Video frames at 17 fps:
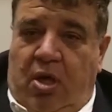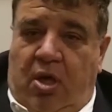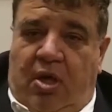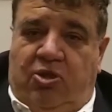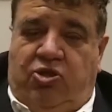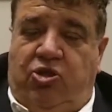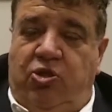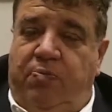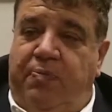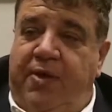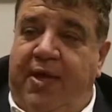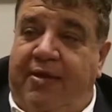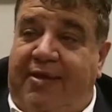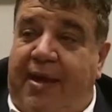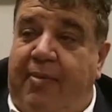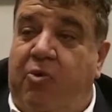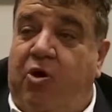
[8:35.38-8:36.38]
It should be a
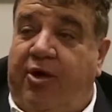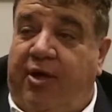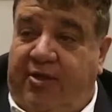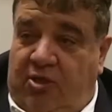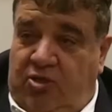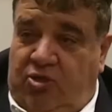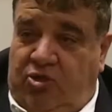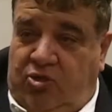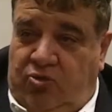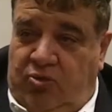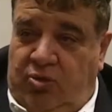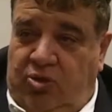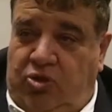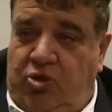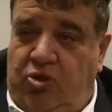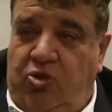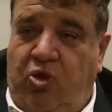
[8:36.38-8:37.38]
Democrat issue. It
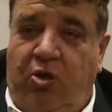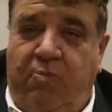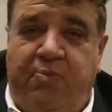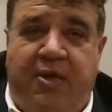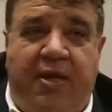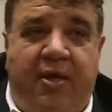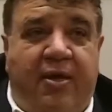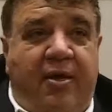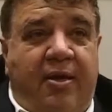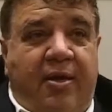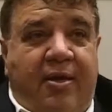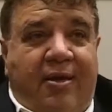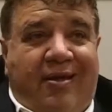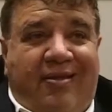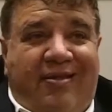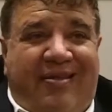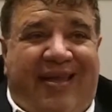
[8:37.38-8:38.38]
should not be
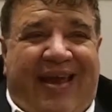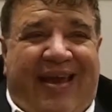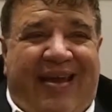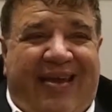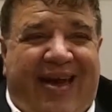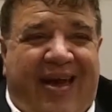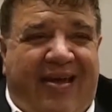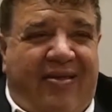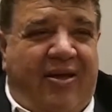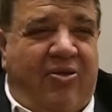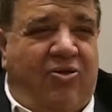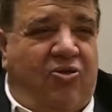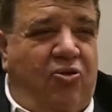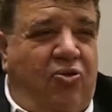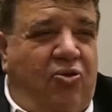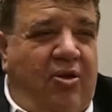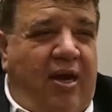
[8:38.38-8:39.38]
delegated
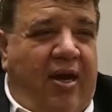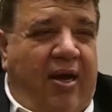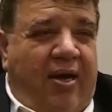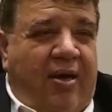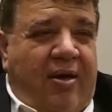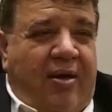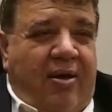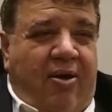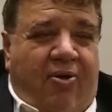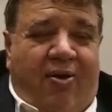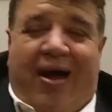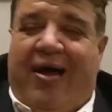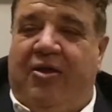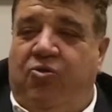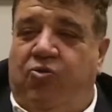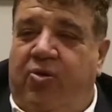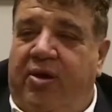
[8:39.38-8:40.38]
to the
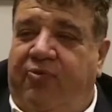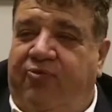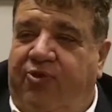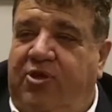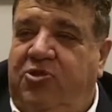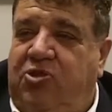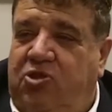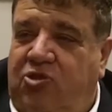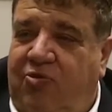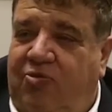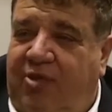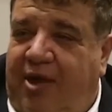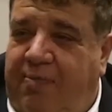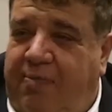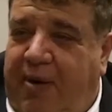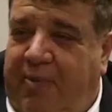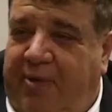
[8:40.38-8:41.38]
right-wing fringes of the
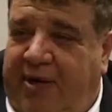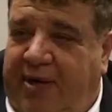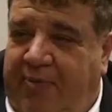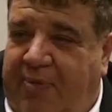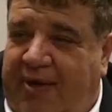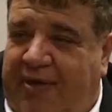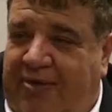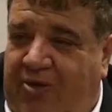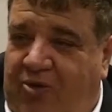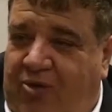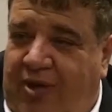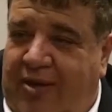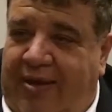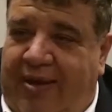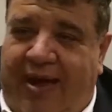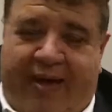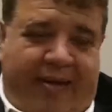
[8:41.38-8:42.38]
Republican Party, okay,
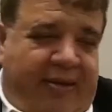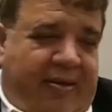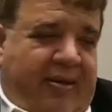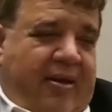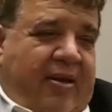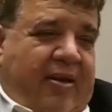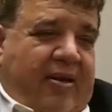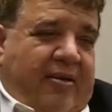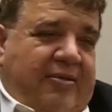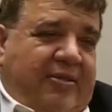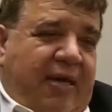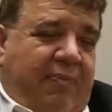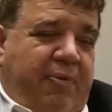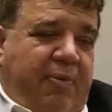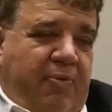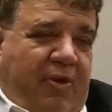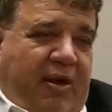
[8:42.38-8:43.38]
like some
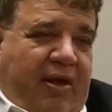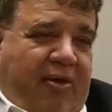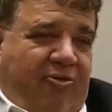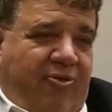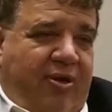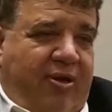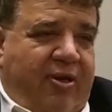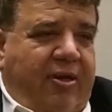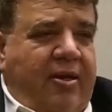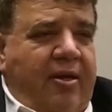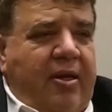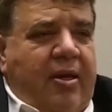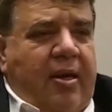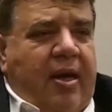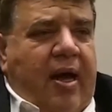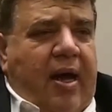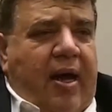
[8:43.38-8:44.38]
people are thinking.
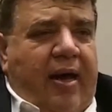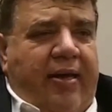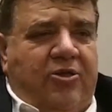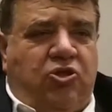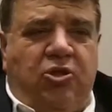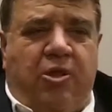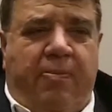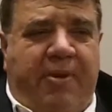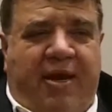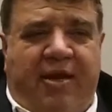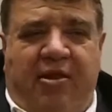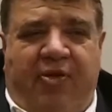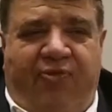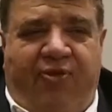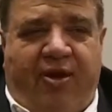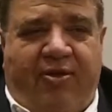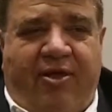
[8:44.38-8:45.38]
Uh, it shouldn't be any
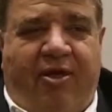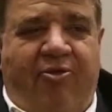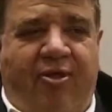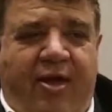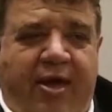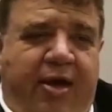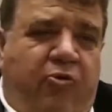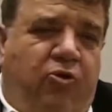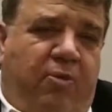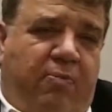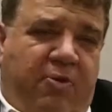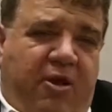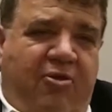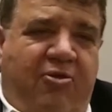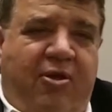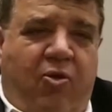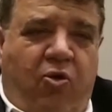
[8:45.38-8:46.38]
different than the air we
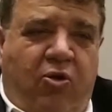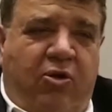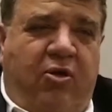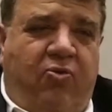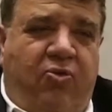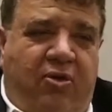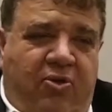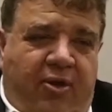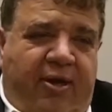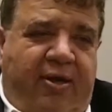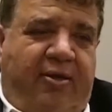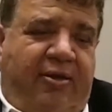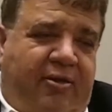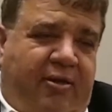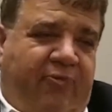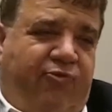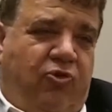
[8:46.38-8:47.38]
breathe, the water we drink,
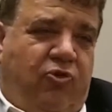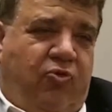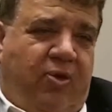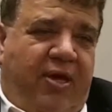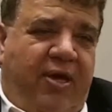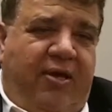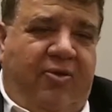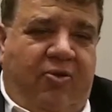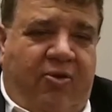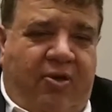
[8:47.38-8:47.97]
and the food we eat,